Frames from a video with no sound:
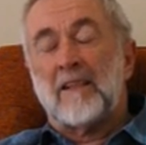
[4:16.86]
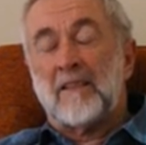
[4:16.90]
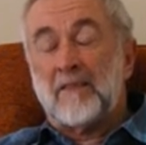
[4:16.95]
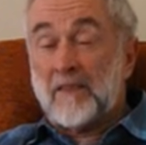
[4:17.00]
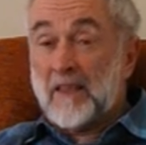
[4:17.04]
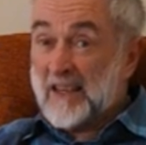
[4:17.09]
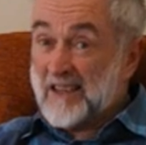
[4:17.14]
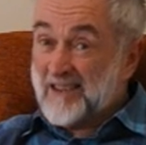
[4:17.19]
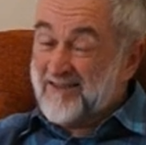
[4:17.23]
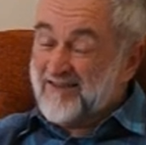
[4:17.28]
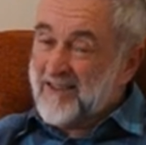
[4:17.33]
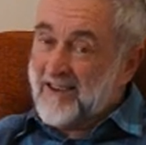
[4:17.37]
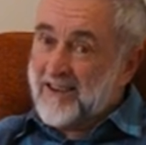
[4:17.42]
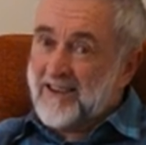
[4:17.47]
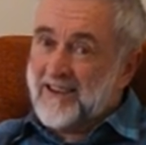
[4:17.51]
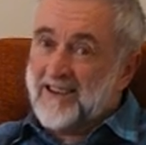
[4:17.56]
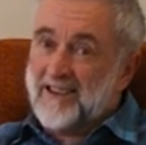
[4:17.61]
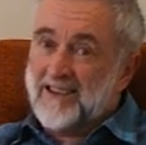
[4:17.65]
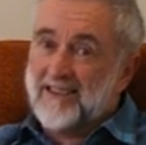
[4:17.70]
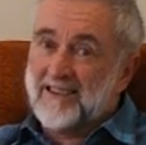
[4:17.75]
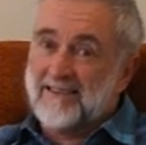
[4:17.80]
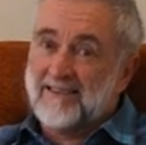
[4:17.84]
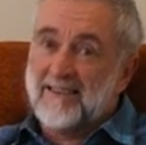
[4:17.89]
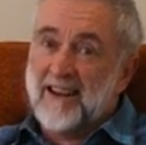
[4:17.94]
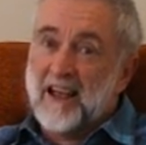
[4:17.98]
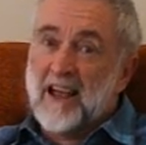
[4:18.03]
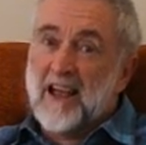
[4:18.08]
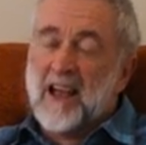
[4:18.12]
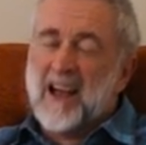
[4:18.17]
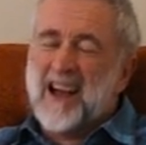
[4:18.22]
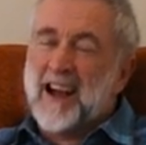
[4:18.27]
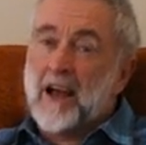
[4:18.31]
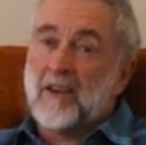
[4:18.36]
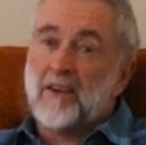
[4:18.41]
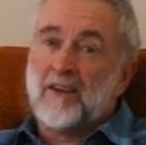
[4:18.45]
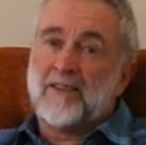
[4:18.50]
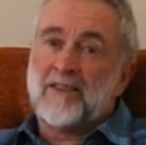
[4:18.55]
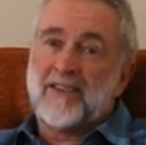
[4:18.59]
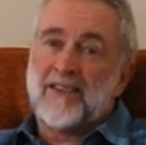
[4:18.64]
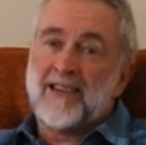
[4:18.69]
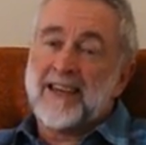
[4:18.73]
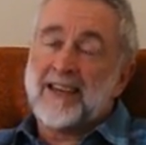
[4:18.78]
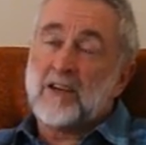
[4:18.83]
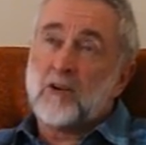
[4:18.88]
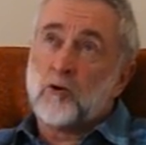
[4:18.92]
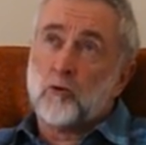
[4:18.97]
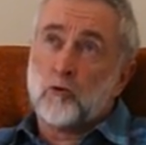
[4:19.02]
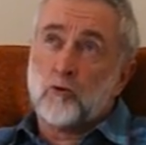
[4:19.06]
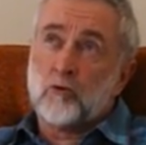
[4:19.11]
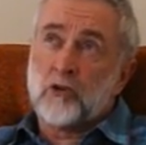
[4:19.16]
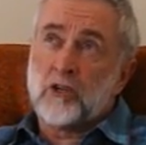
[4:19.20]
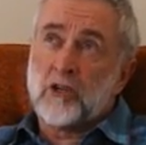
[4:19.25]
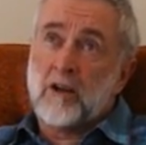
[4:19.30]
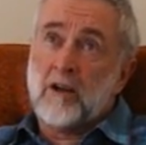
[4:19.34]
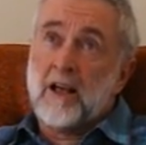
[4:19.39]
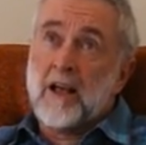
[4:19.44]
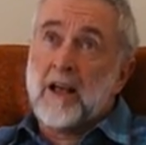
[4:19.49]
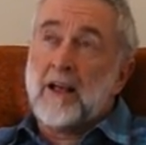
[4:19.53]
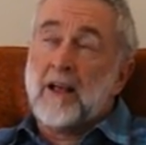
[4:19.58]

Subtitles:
That's right. And I think also,